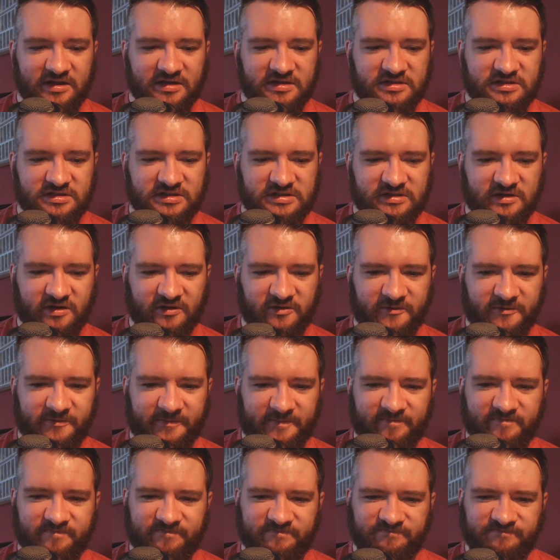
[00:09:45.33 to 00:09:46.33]
So
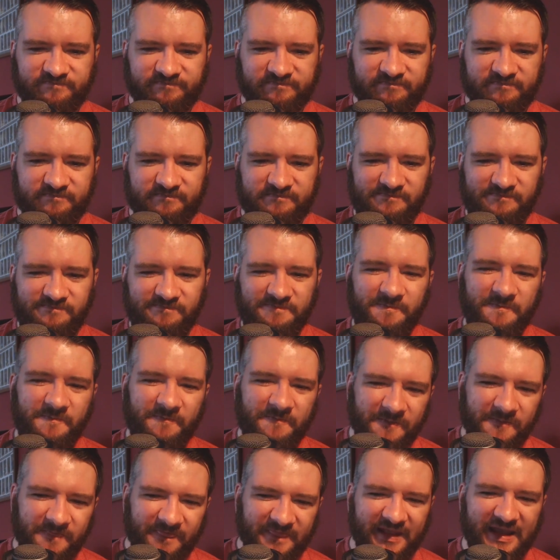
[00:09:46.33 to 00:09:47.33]

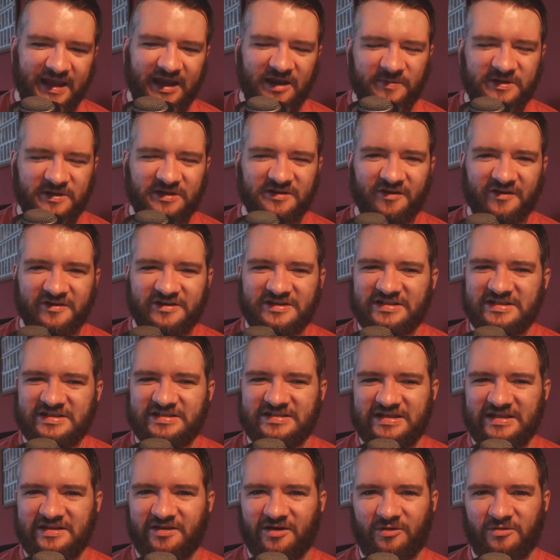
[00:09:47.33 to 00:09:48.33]
it would be nice to
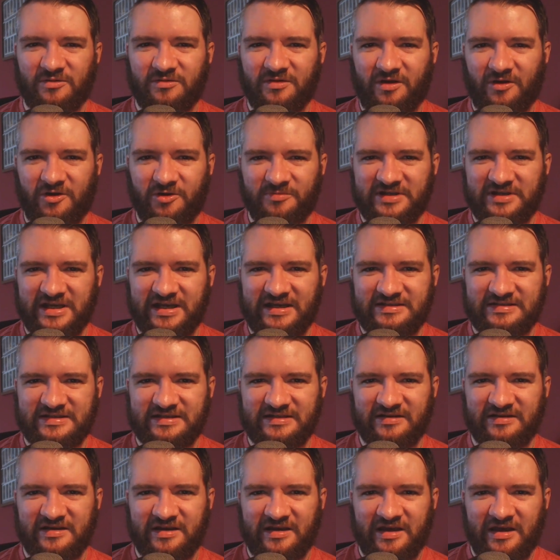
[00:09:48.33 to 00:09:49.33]
see the whole lot updated.